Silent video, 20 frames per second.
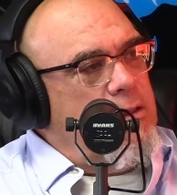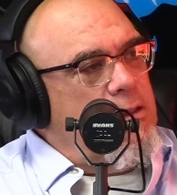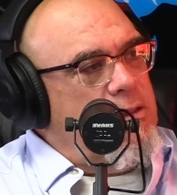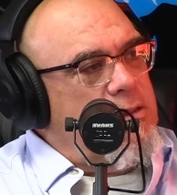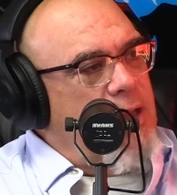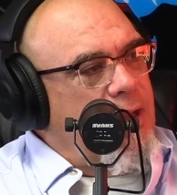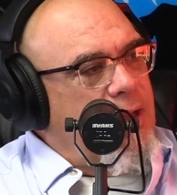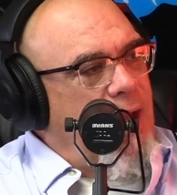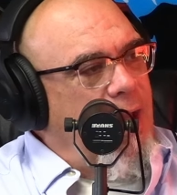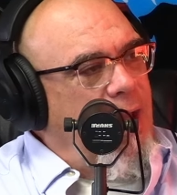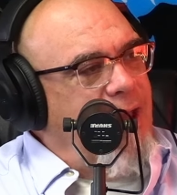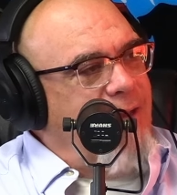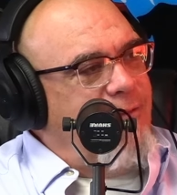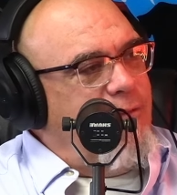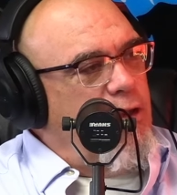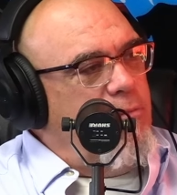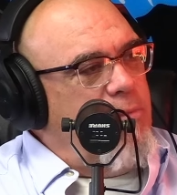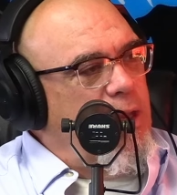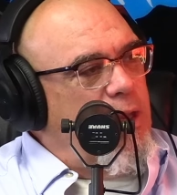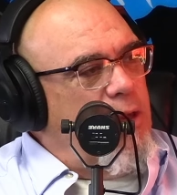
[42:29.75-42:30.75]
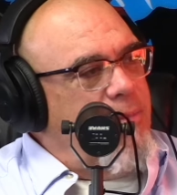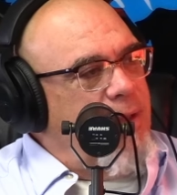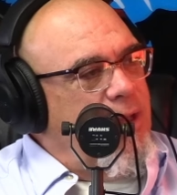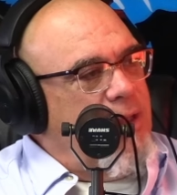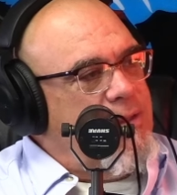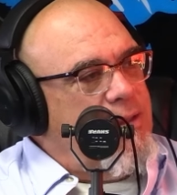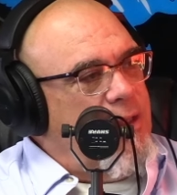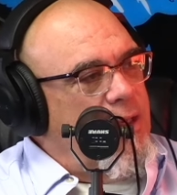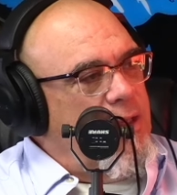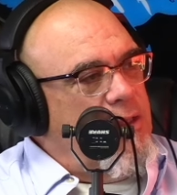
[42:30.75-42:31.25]
just like I have. You've been to
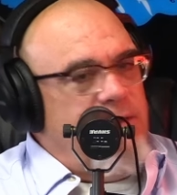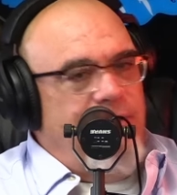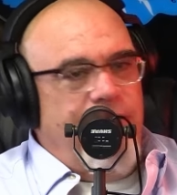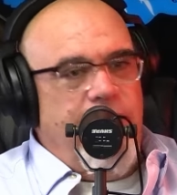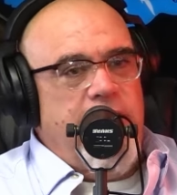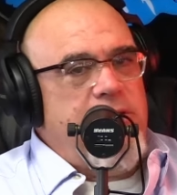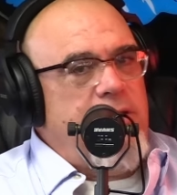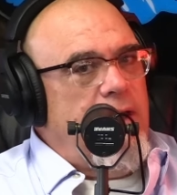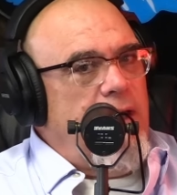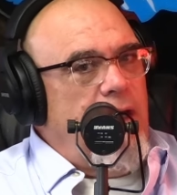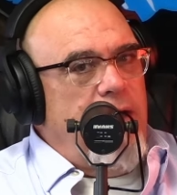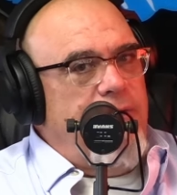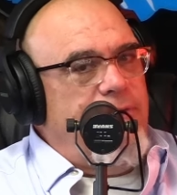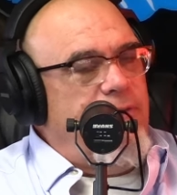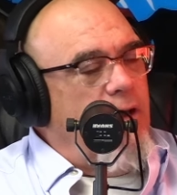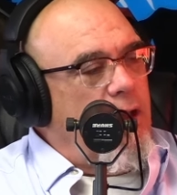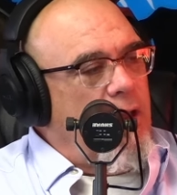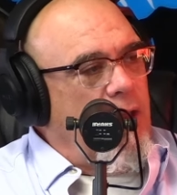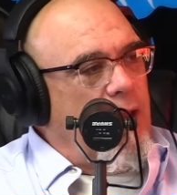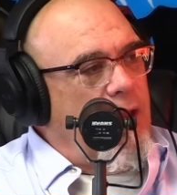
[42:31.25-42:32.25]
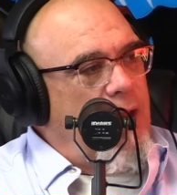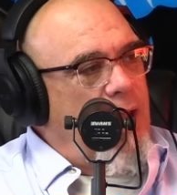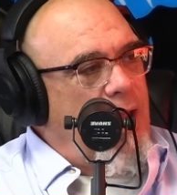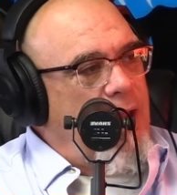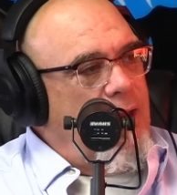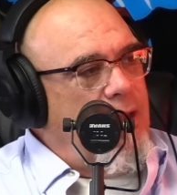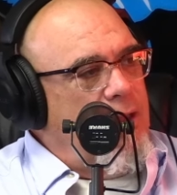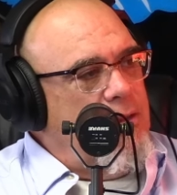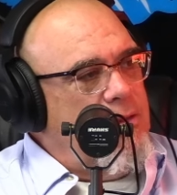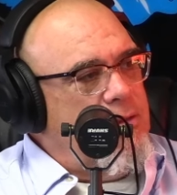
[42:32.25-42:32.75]
big cities. Have you seen any fucking
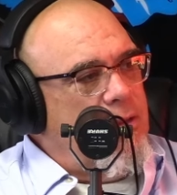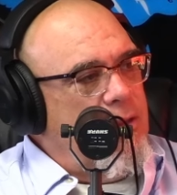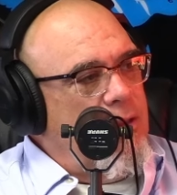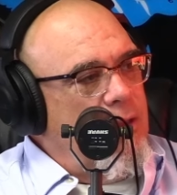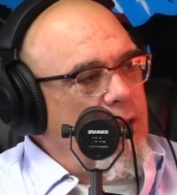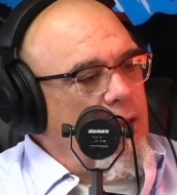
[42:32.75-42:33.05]
Canadians?